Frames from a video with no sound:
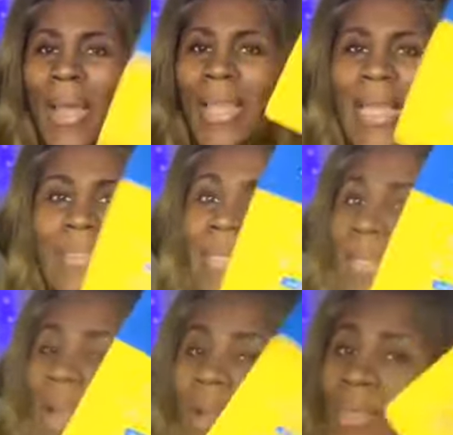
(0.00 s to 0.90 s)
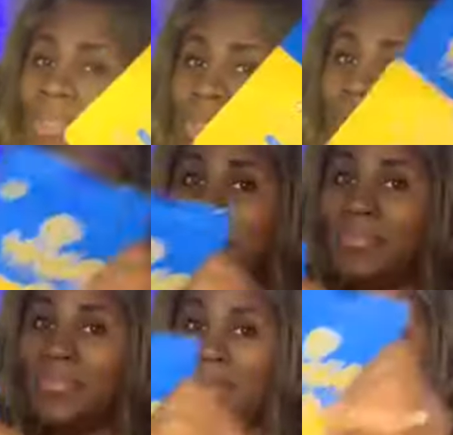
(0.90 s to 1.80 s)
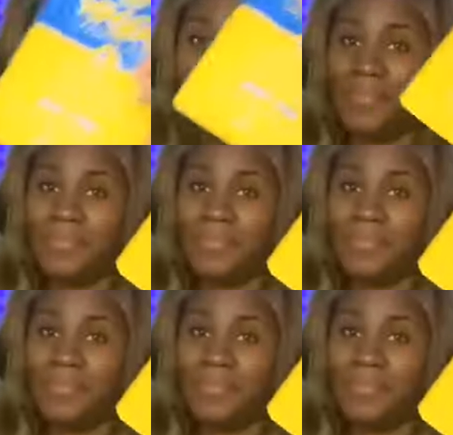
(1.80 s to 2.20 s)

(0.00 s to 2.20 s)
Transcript: Mind y'all, not they're already cheap, okay?